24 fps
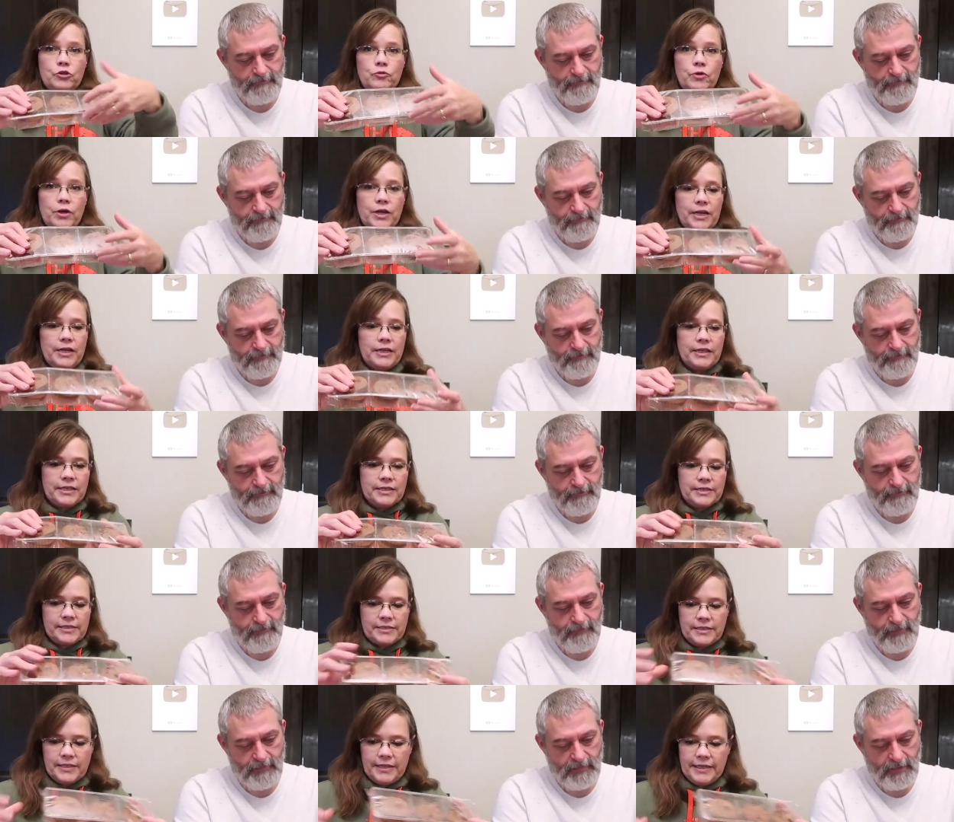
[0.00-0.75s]
Speaker 1: you get in
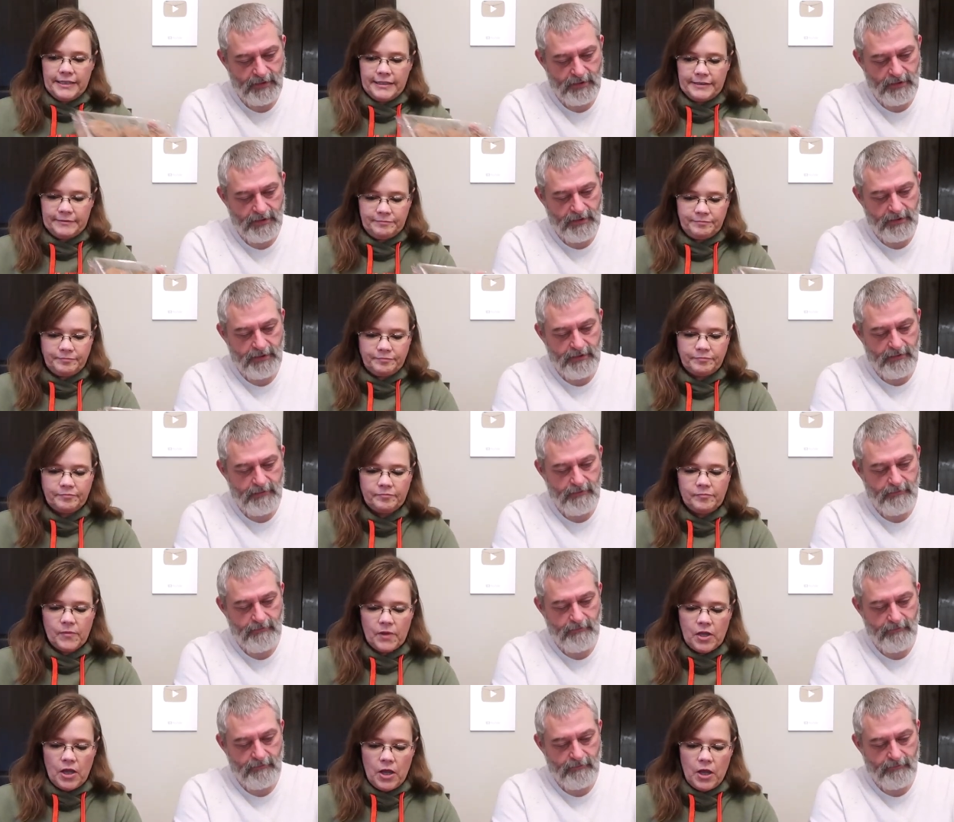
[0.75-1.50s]
this tin.
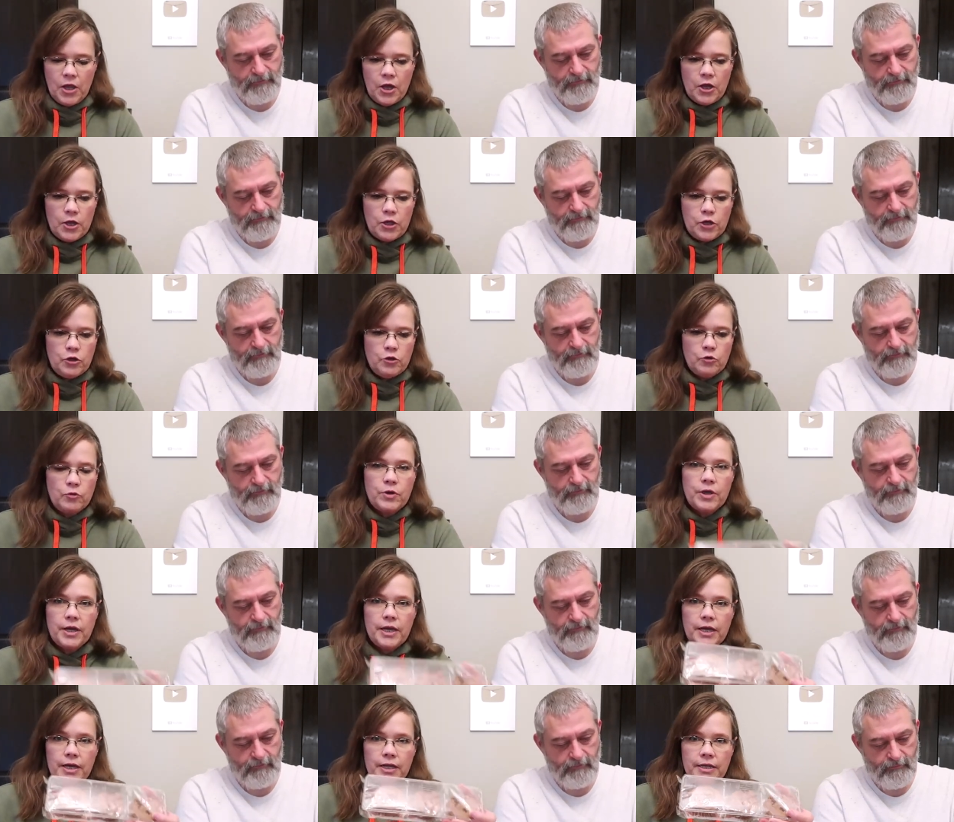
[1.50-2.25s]
You
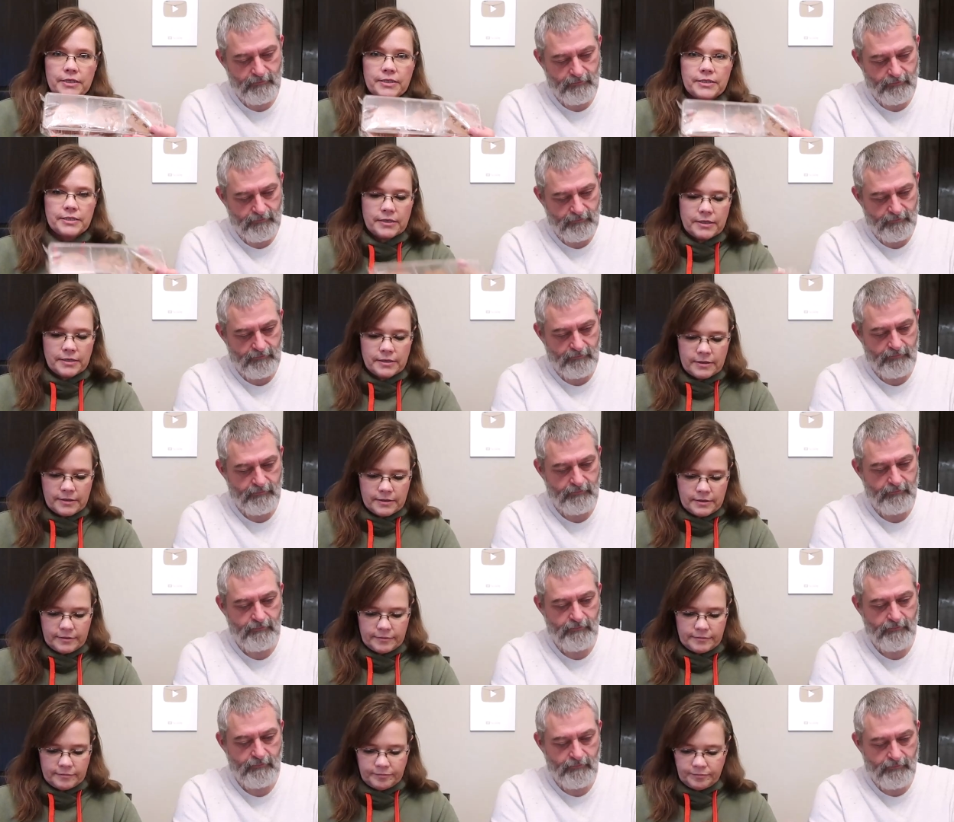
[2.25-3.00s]
get
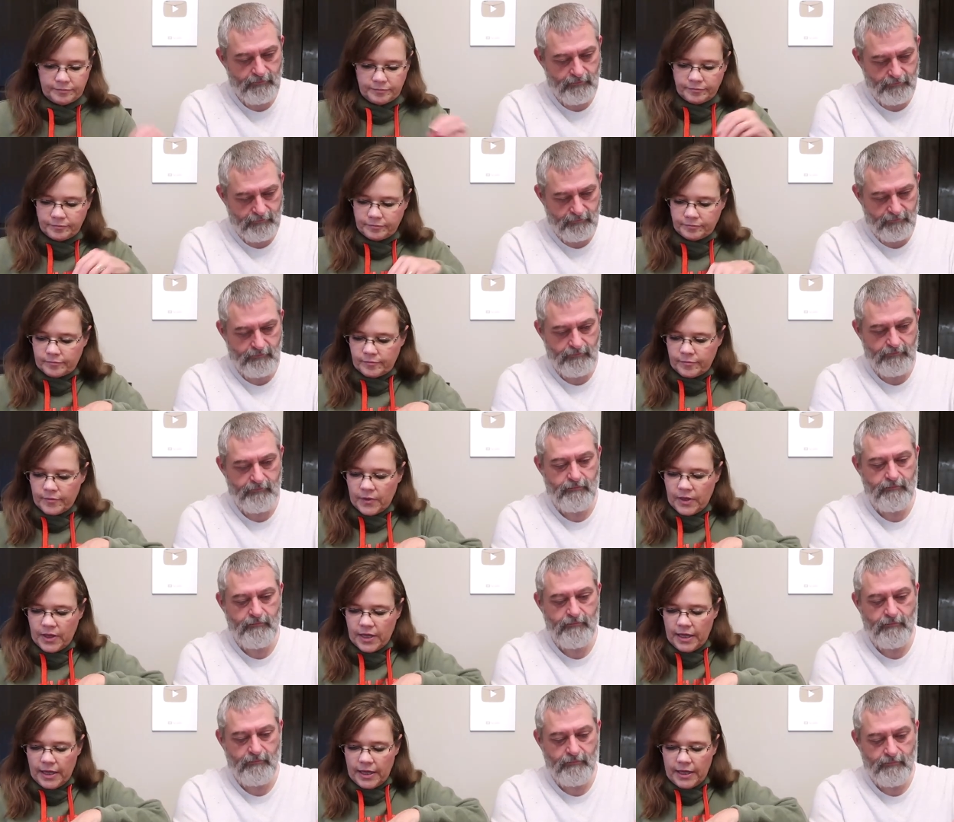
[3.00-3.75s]

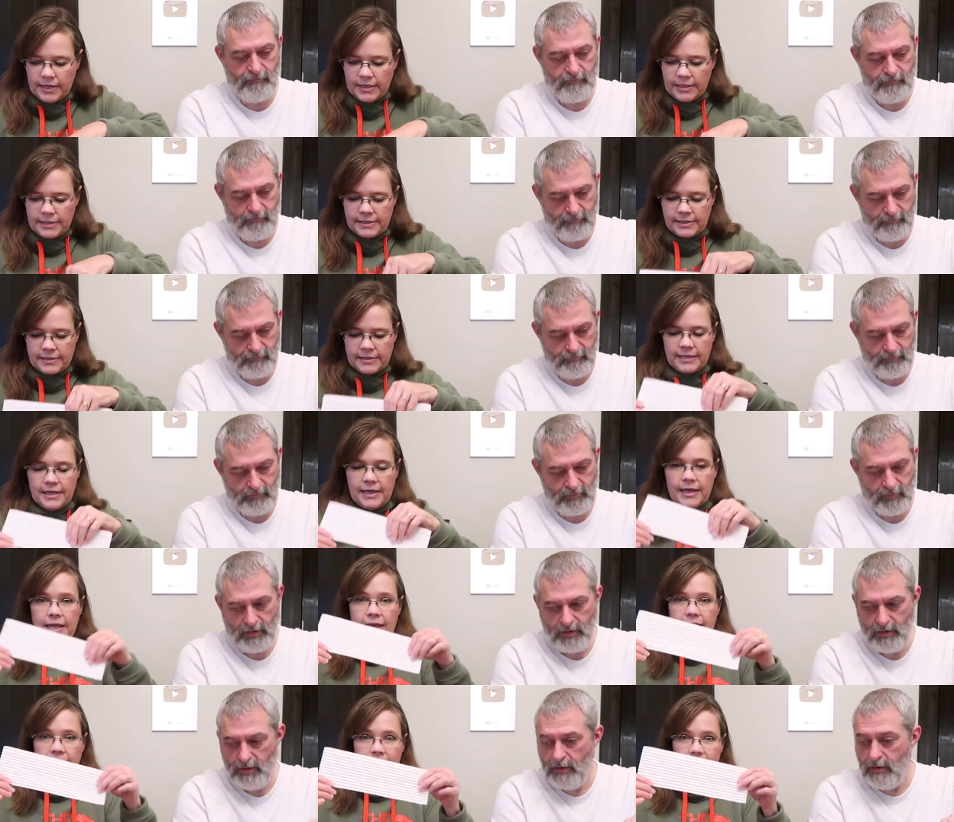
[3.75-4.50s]
this,
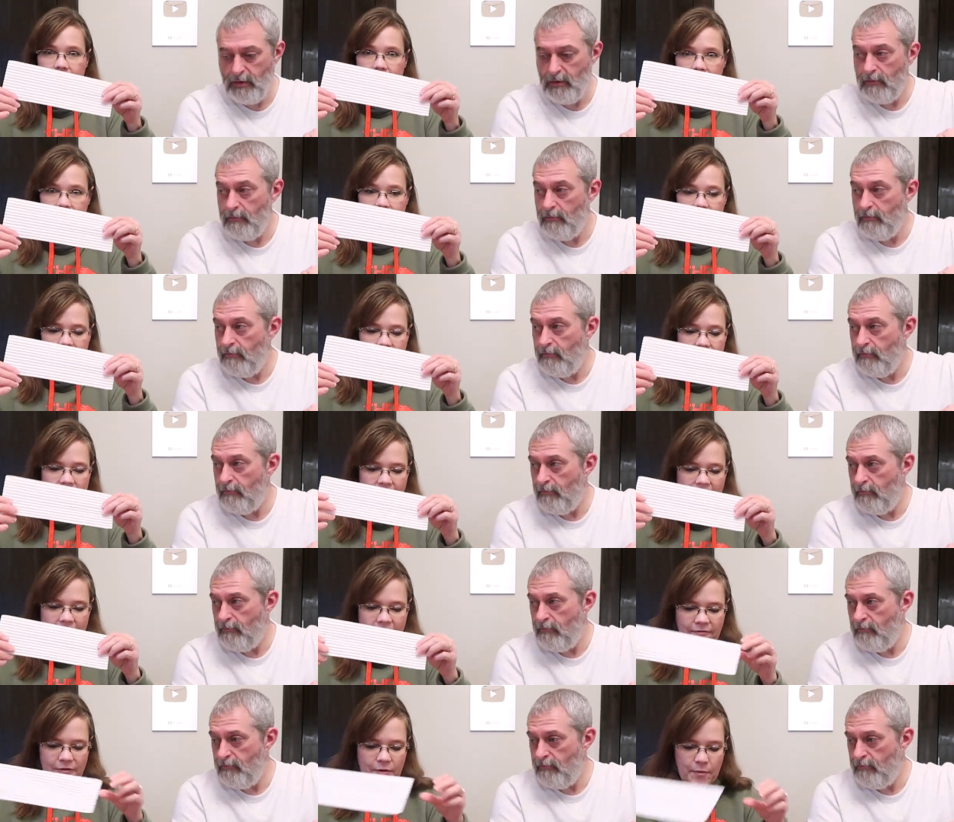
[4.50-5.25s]
and then they
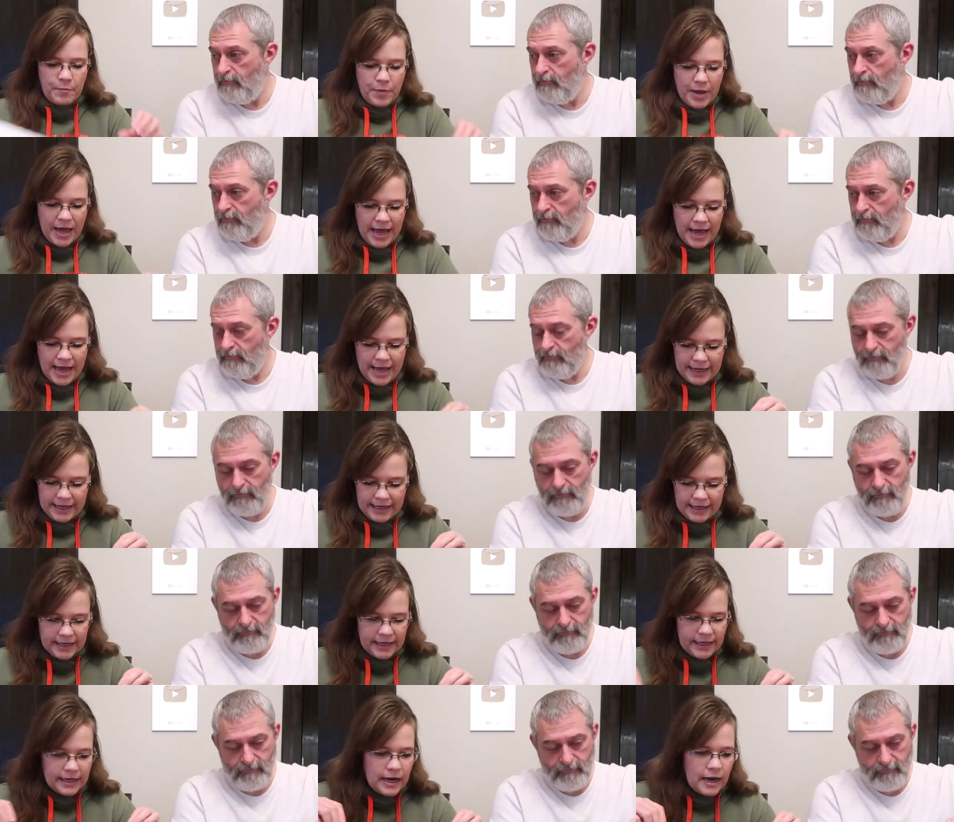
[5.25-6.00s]
have it
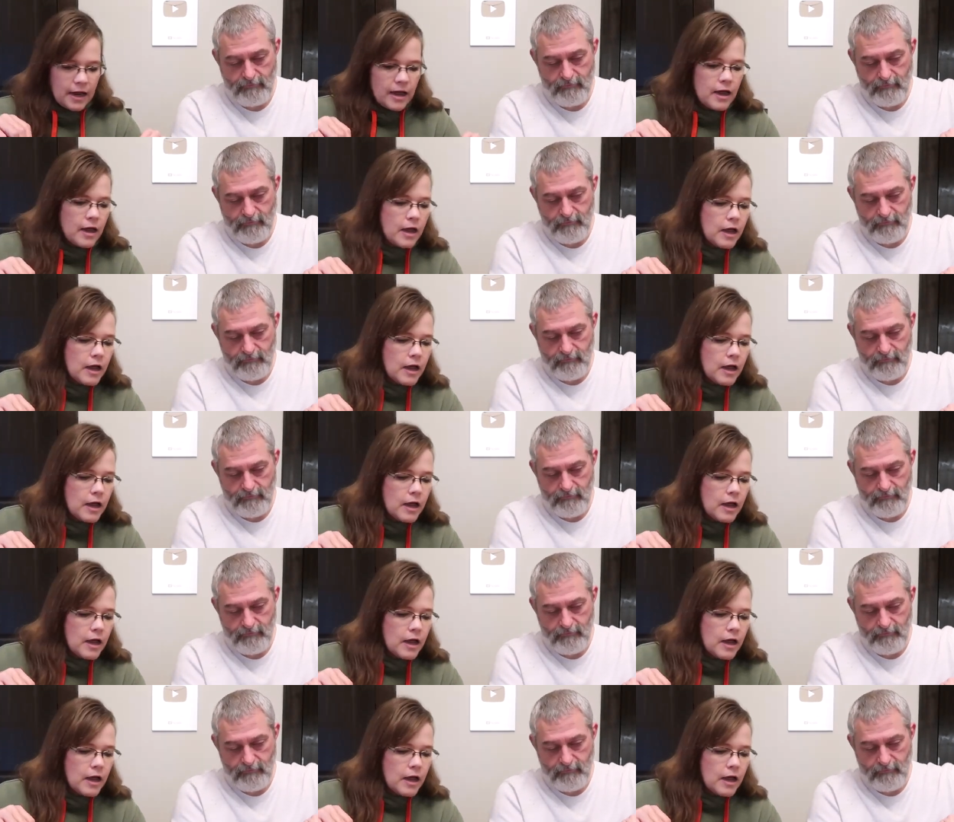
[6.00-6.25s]
padded